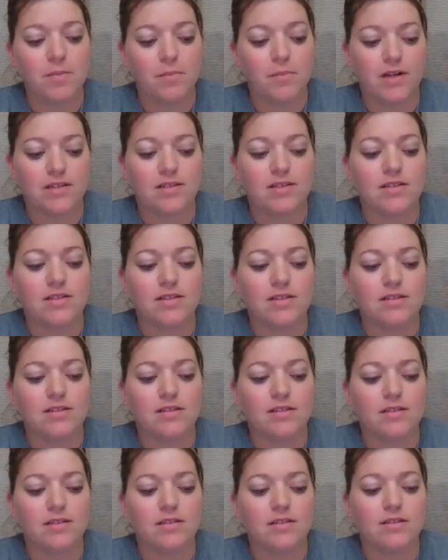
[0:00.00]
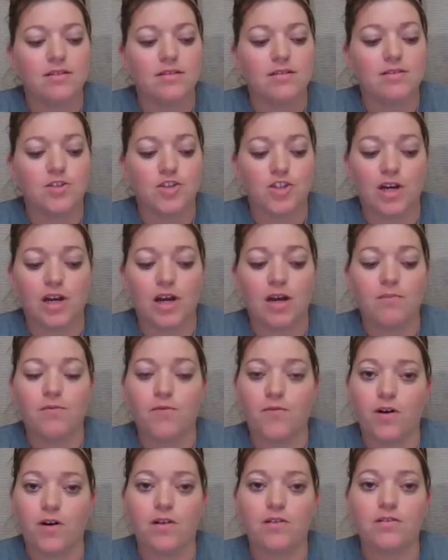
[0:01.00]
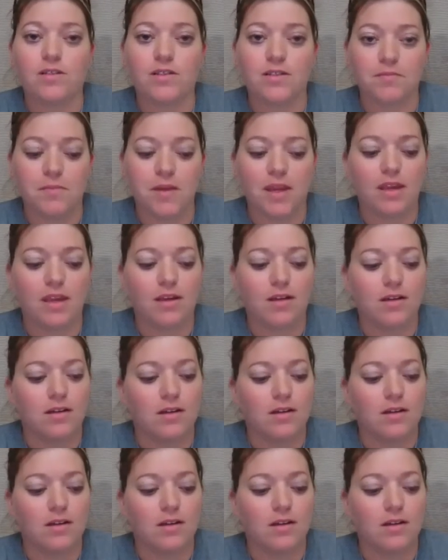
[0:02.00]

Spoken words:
busted, the job falls to me.